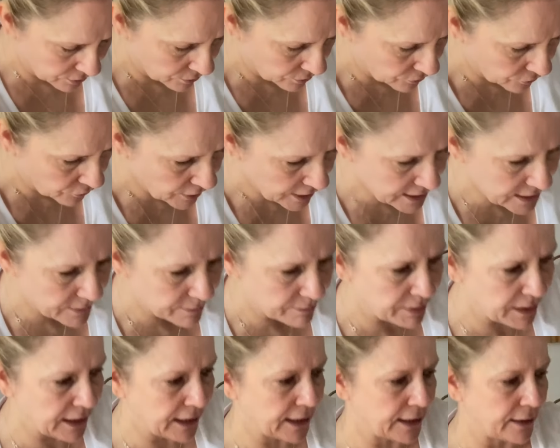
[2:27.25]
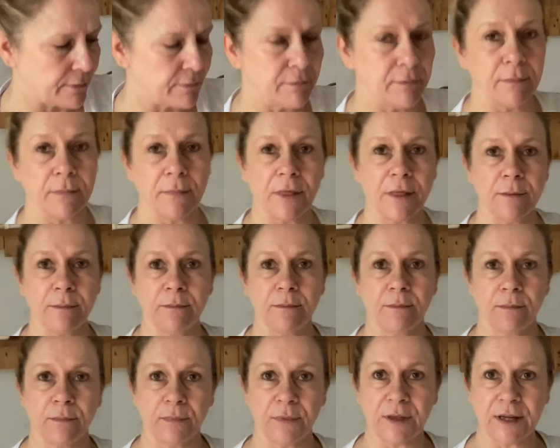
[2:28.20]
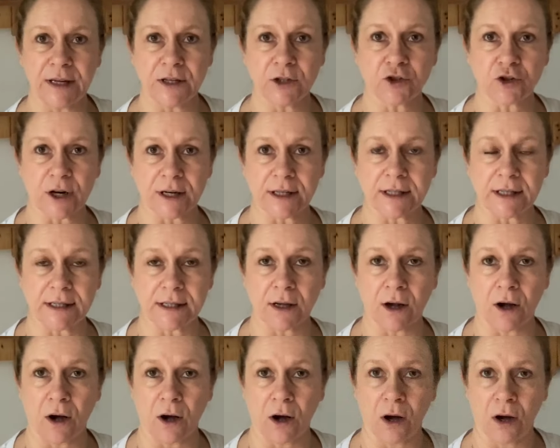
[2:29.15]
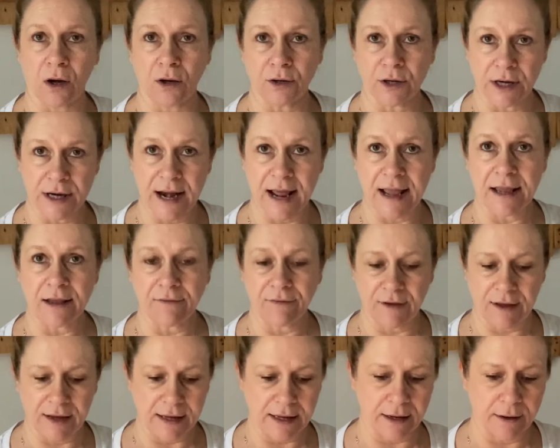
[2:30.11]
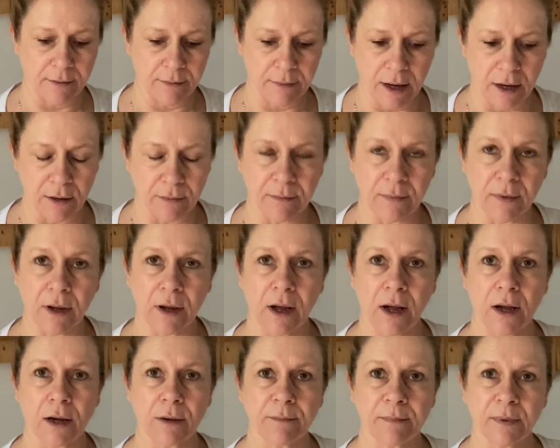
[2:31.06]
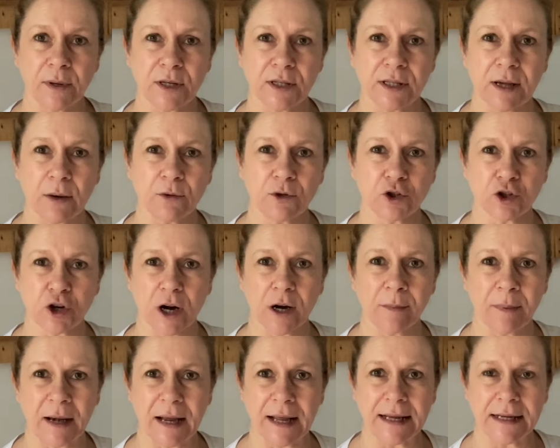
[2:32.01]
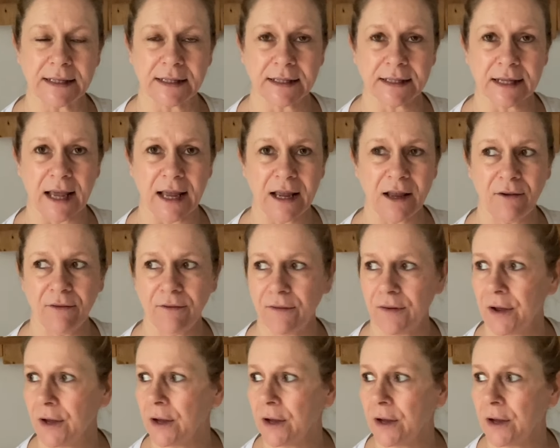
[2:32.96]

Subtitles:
Reason being, these dresses are navy, because I was trying to play it safe.